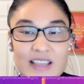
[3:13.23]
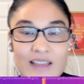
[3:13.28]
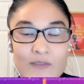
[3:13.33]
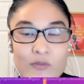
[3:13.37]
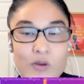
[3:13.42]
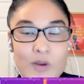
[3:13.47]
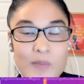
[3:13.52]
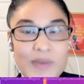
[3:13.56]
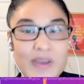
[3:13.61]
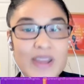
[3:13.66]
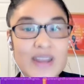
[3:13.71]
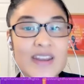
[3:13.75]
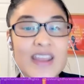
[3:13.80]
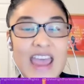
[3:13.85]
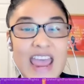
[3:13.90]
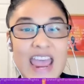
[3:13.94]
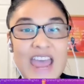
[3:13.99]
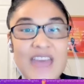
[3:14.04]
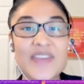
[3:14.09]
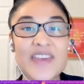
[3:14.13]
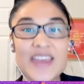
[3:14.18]
of women
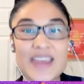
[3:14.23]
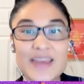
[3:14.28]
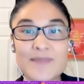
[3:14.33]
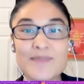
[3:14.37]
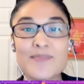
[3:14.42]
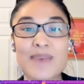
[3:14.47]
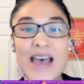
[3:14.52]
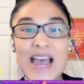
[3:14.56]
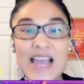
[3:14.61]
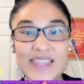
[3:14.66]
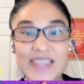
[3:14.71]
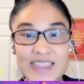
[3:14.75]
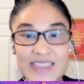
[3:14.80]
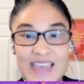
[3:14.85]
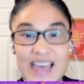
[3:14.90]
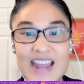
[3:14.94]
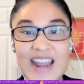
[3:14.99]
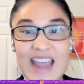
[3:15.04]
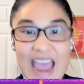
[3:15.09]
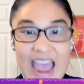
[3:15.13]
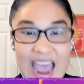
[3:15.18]
and the impact that
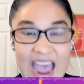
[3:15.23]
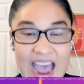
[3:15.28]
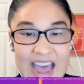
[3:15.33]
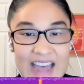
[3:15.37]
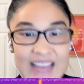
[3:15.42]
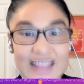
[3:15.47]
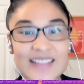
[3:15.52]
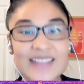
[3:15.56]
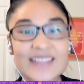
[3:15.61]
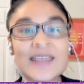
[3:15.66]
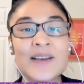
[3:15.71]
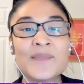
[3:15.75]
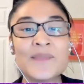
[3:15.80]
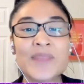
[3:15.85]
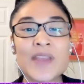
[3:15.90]
that has.